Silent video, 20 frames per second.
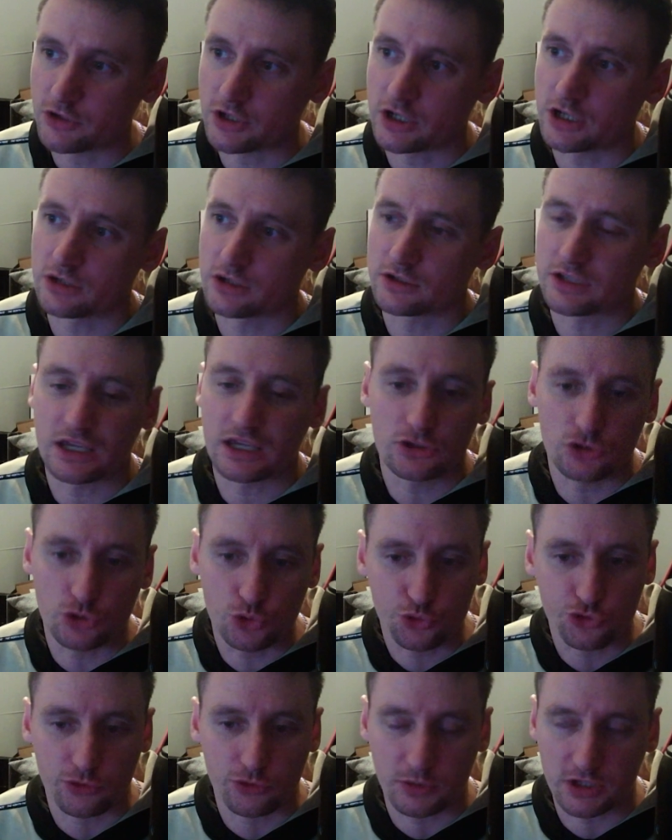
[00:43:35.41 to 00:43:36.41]
and get
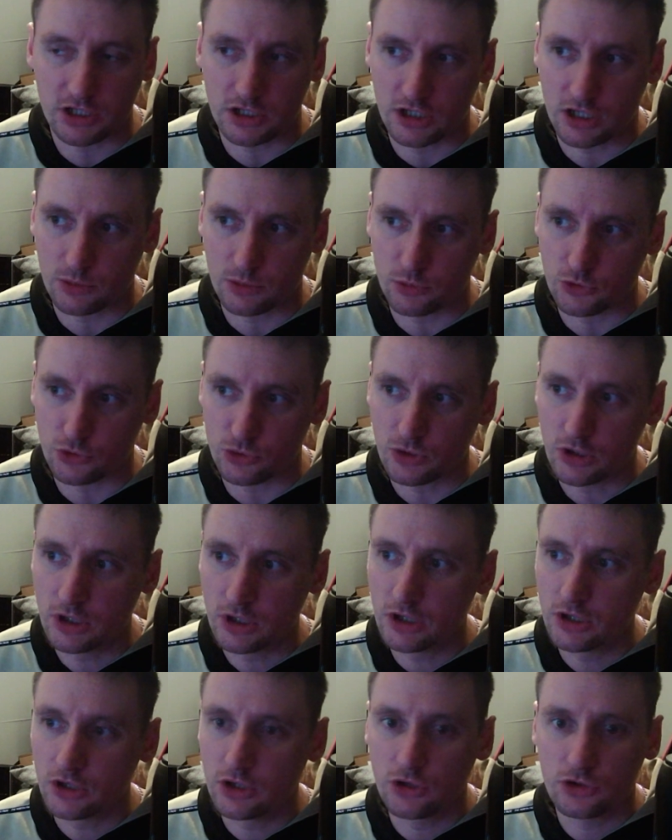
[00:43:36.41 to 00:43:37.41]
used to being able
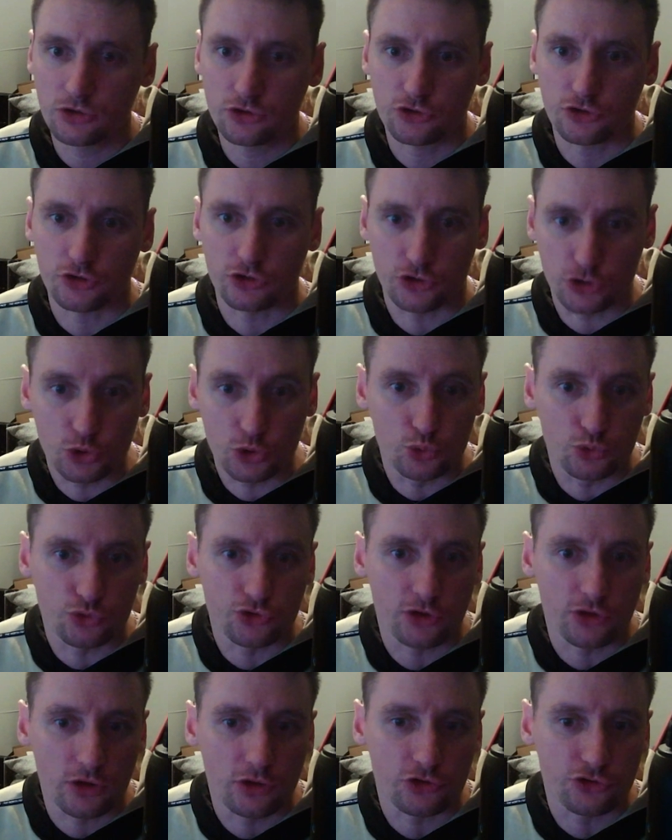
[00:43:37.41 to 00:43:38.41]
to use
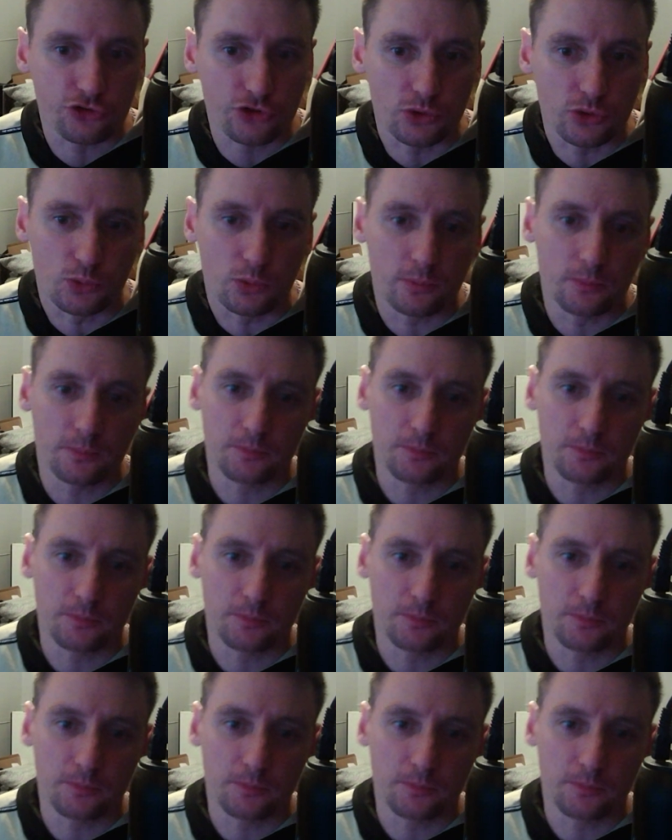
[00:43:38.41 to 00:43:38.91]
the suit.